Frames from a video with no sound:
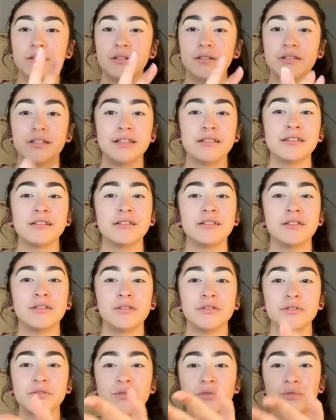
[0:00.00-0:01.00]
doesn't go to
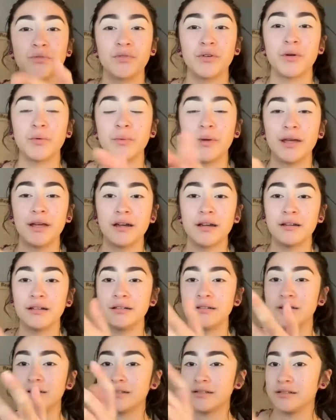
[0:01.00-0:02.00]
school for a week
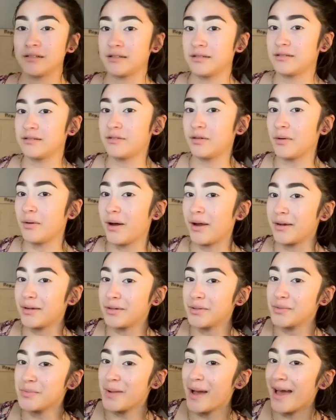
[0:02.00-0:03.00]
and doesn't know how to
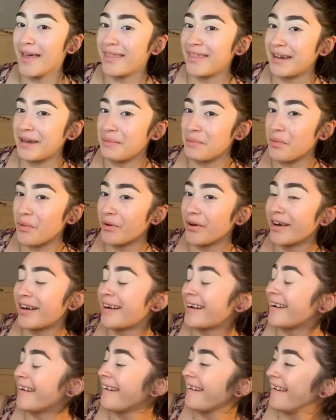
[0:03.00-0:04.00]
do math anymore.
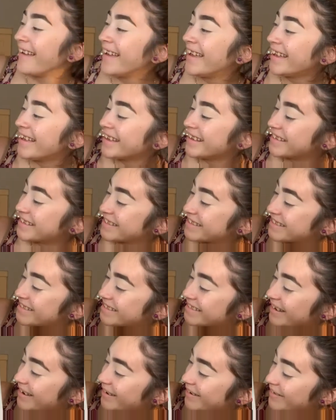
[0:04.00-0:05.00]

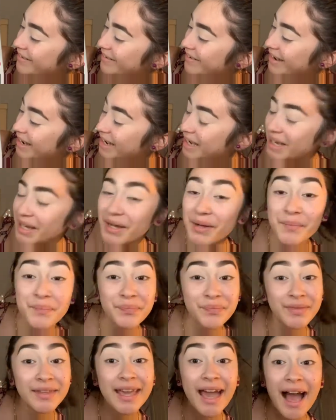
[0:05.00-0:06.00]
So
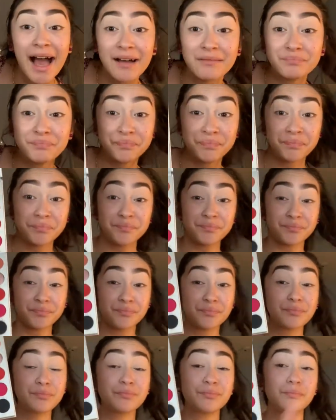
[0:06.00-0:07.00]
yeah,
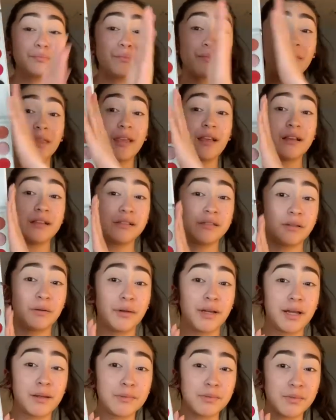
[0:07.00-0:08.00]
so
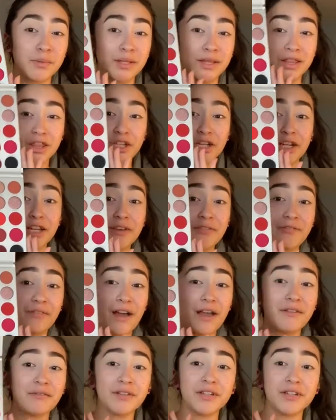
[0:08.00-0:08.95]
it comes with 35